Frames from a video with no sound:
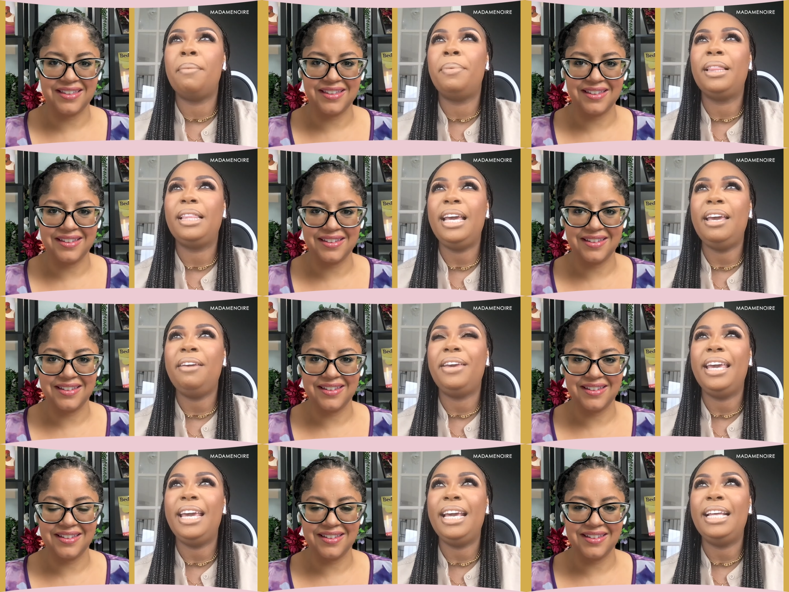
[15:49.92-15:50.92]
Speaker 1: I believe
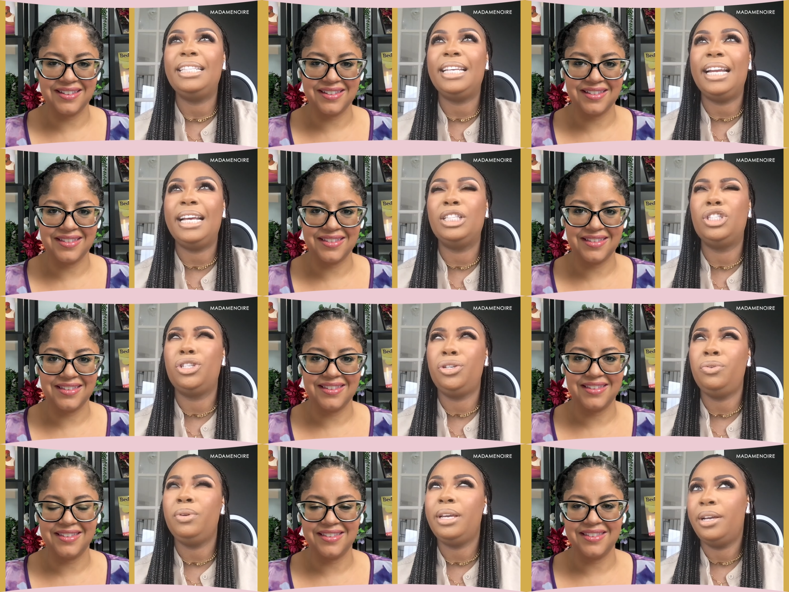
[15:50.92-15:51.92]
he did it
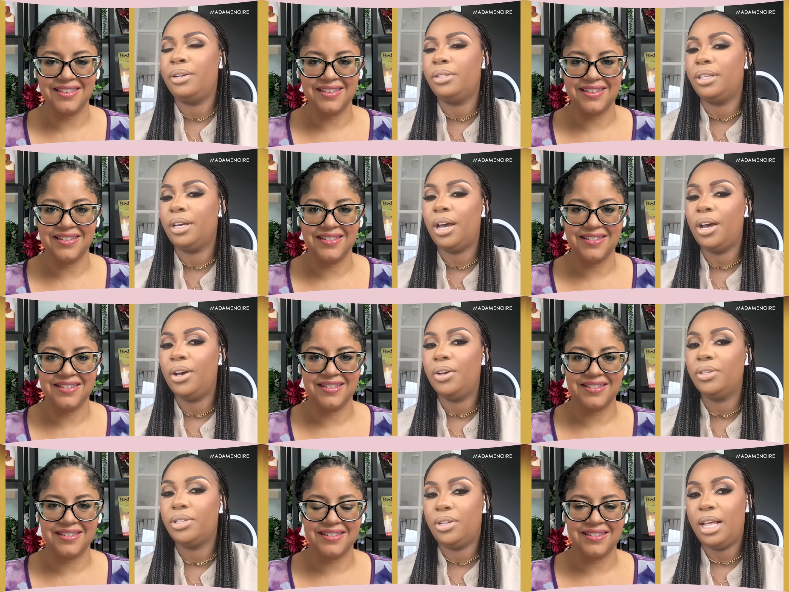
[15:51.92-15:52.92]
two years
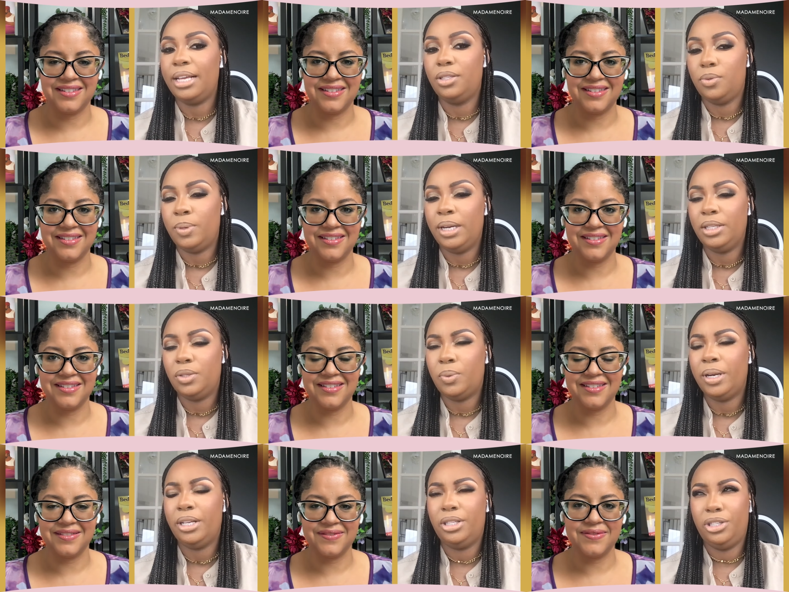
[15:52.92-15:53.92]
ago. So like twenty
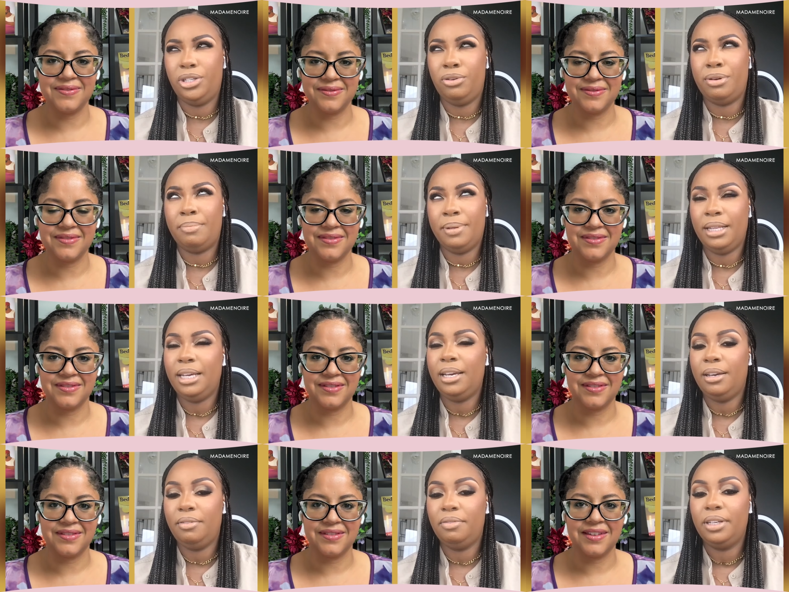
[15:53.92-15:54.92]
twenty-two, I
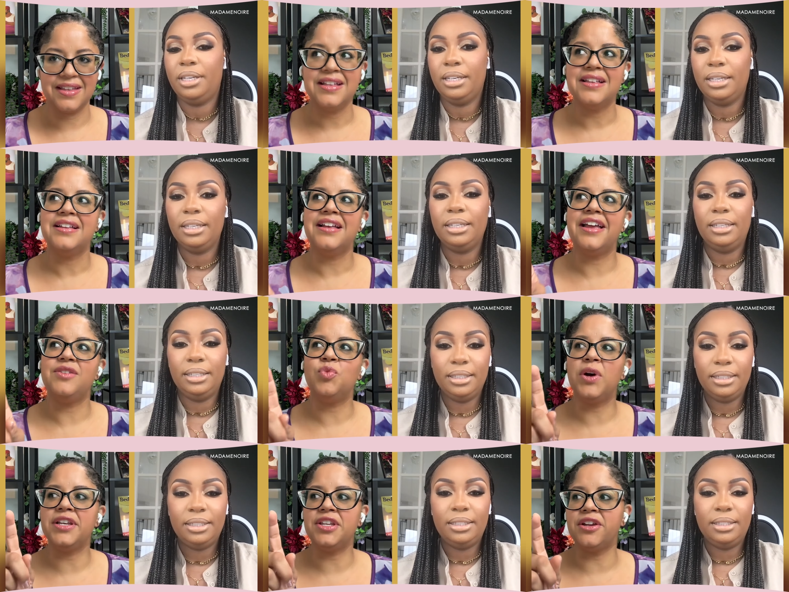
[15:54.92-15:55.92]
believe.
Speaker 2: And
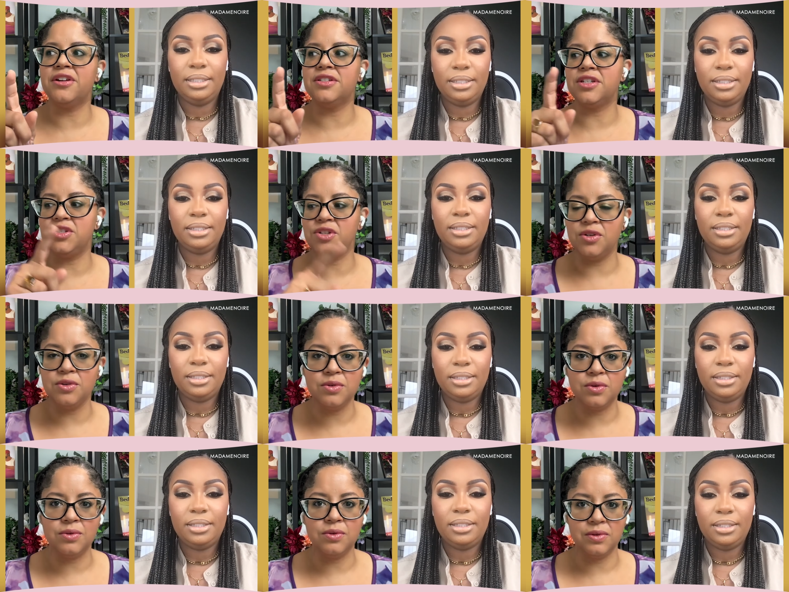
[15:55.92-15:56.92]
what year did
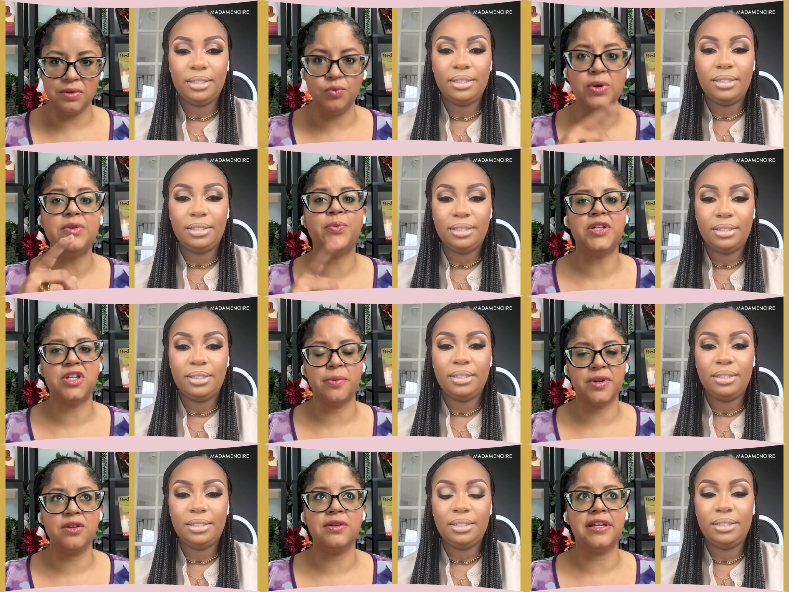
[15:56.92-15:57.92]
you? What What year
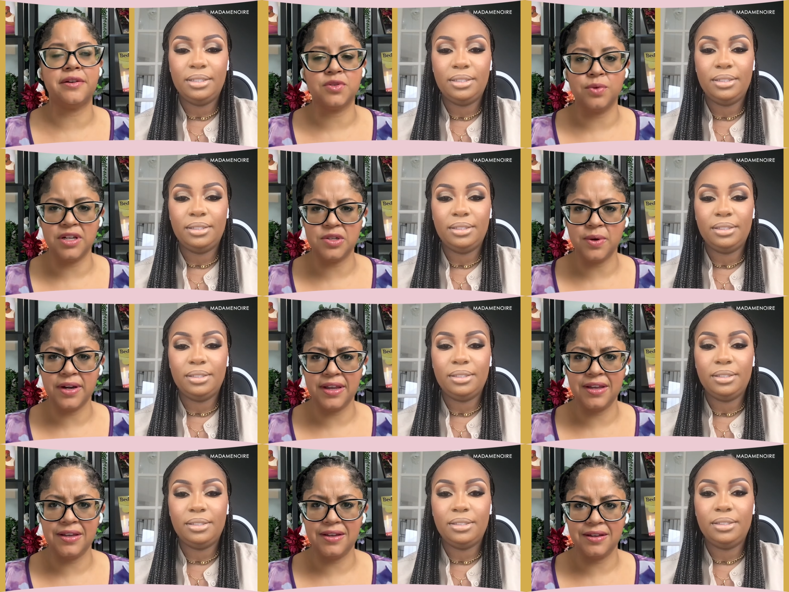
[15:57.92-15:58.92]
were you laid off? twenty
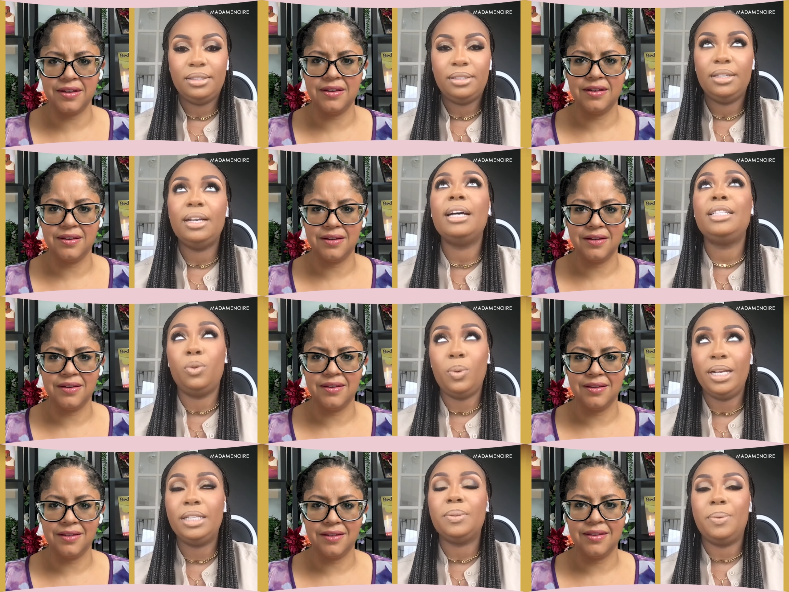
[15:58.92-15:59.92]
twenty.
Speaker 1: Uh, twenty